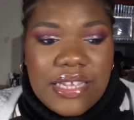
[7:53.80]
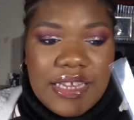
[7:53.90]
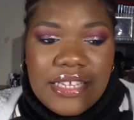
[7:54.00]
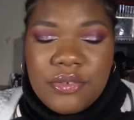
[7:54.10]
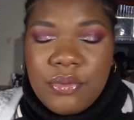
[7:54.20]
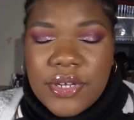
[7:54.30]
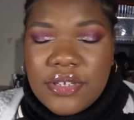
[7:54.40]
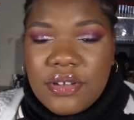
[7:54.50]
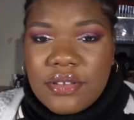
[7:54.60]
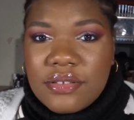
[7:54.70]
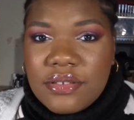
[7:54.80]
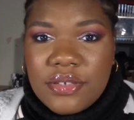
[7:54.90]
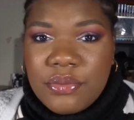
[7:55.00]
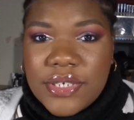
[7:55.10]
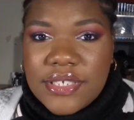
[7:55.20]
it went on the
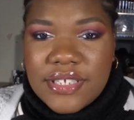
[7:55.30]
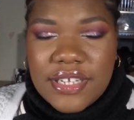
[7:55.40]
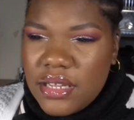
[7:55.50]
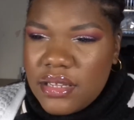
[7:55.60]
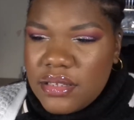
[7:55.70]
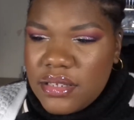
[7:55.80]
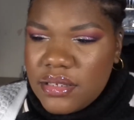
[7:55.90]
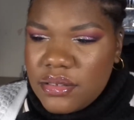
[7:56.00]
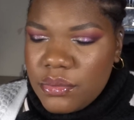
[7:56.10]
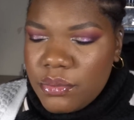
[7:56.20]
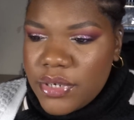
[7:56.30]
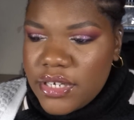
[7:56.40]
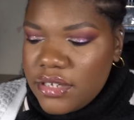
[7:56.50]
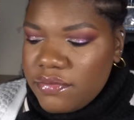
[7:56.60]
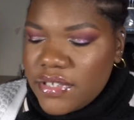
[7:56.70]
wayside. Did the
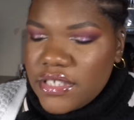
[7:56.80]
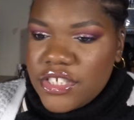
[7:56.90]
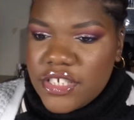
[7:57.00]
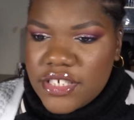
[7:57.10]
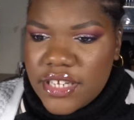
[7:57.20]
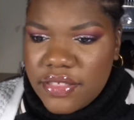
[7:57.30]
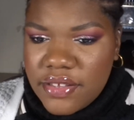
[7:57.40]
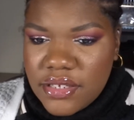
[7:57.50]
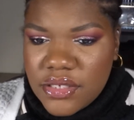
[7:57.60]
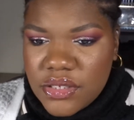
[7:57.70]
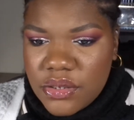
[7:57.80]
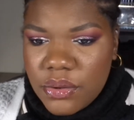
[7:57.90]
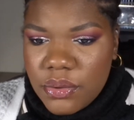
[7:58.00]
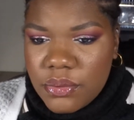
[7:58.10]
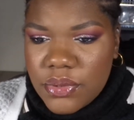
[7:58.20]
weight even change? I think
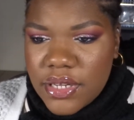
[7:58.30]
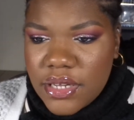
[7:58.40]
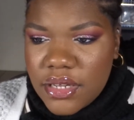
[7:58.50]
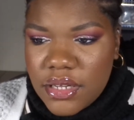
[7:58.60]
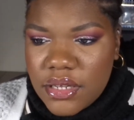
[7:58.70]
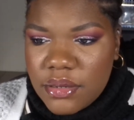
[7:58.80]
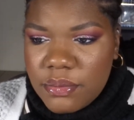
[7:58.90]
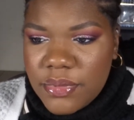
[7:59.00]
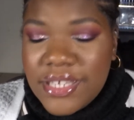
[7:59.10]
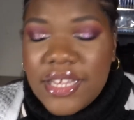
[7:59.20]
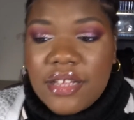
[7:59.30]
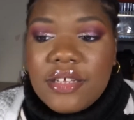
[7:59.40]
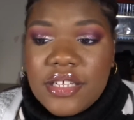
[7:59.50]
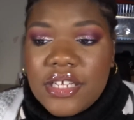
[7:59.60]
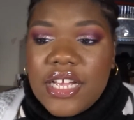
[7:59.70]
so. Yeah,
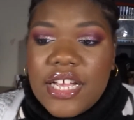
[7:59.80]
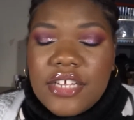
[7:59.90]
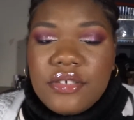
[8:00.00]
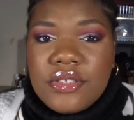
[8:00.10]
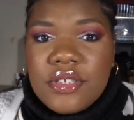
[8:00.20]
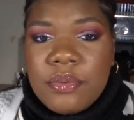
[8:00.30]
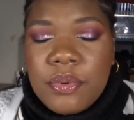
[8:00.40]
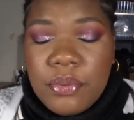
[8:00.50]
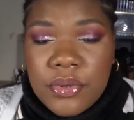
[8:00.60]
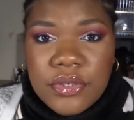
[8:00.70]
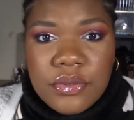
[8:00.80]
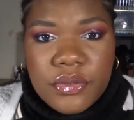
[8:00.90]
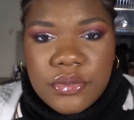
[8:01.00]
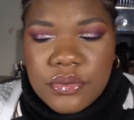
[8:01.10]
I used up 0.02